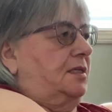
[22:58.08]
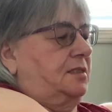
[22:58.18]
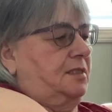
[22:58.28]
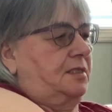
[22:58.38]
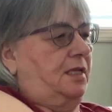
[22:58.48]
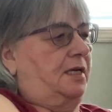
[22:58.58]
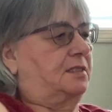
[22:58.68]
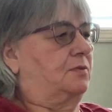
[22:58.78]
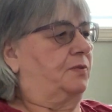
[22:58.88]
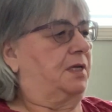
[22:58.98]
this
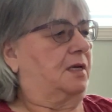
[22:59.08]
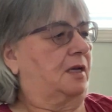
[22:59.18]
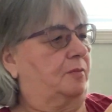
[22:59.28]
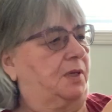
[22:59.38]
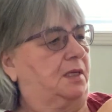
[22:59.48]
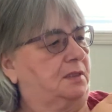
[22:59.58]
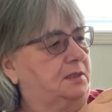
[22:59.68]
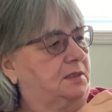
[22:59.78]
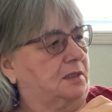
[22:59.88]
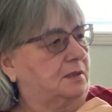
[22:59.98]
last week I
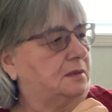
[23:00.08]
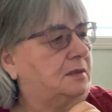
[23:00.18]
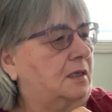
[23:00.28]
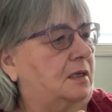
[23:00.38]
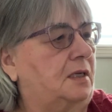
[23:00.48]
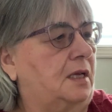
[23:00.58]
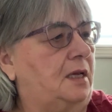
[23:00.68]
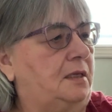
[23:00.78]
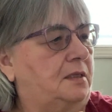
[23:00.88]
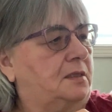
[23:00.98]
got
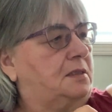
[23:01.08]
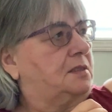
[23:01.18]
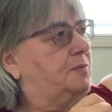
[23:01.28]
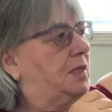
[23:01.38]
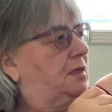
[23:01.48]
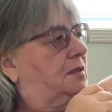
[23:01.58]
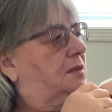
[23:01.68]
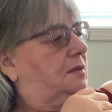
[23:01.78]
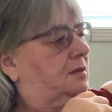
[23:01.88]
8 of these made,